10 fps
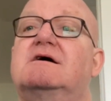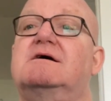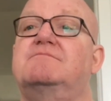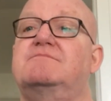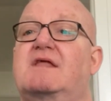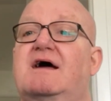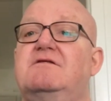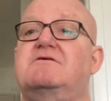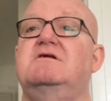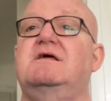
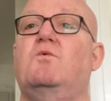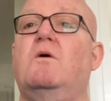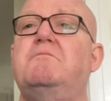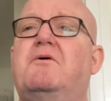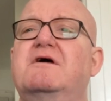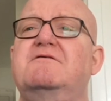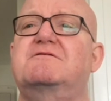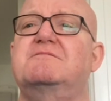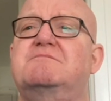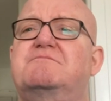now they're only 1 point
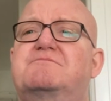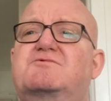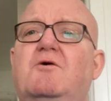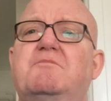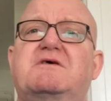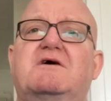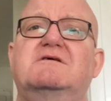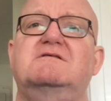from the drop zone.